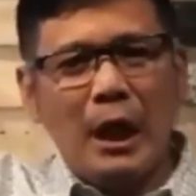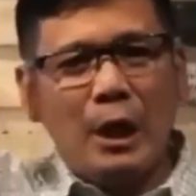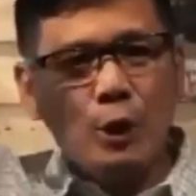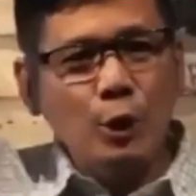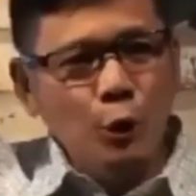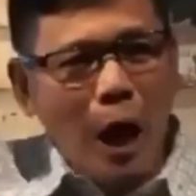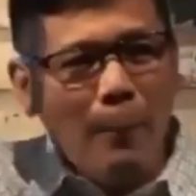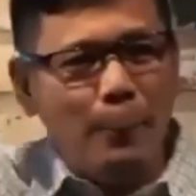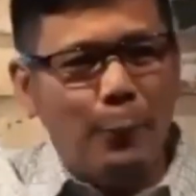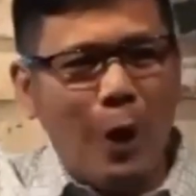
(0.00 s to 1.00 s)
You
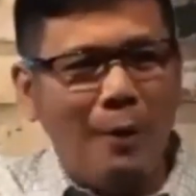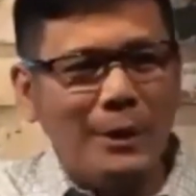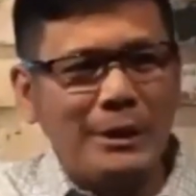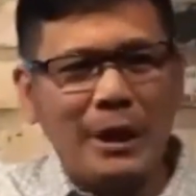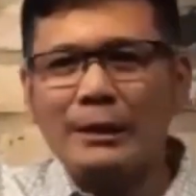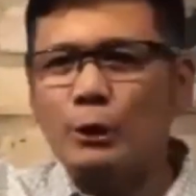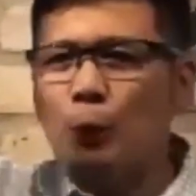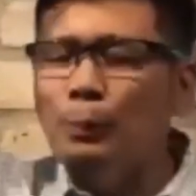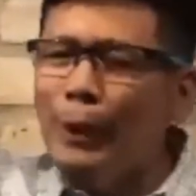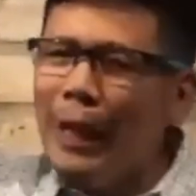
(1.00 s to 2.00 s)
have promised us to
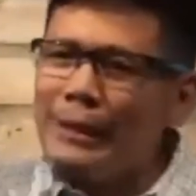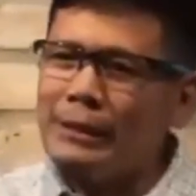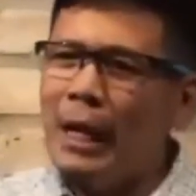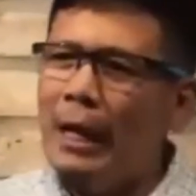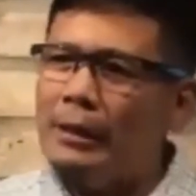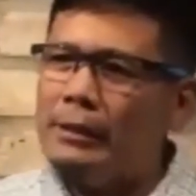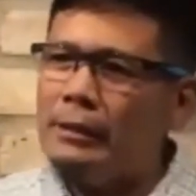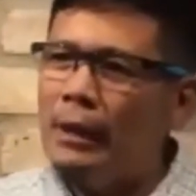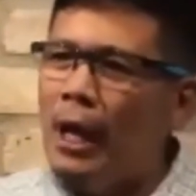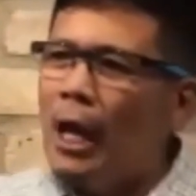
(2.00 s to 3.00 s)
bless us,
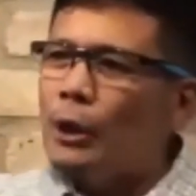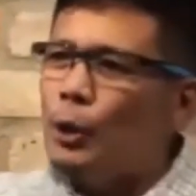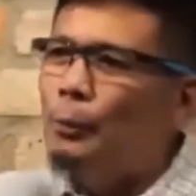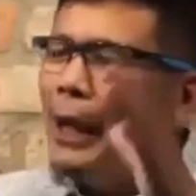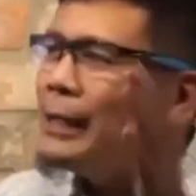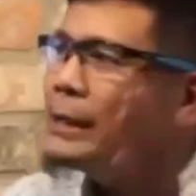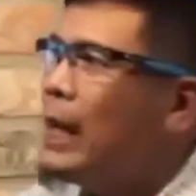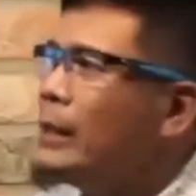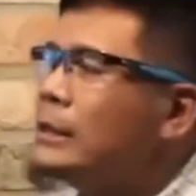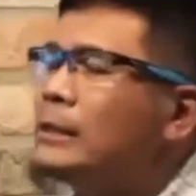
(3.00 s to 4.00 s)

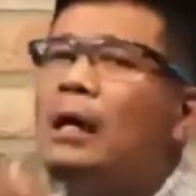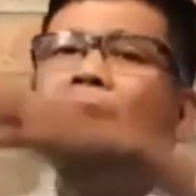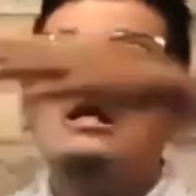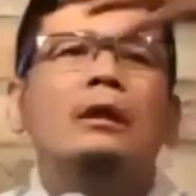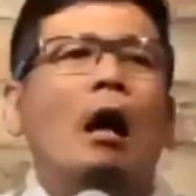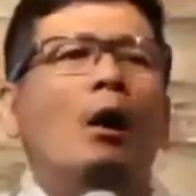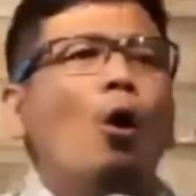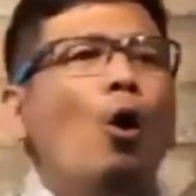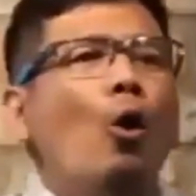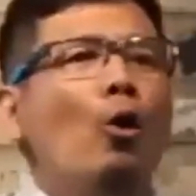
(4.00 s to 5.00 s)
the
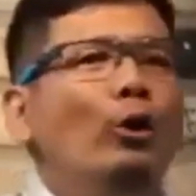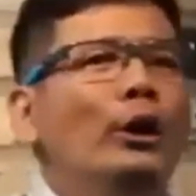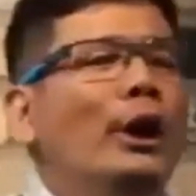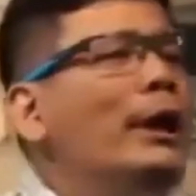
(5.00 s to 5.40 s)
whole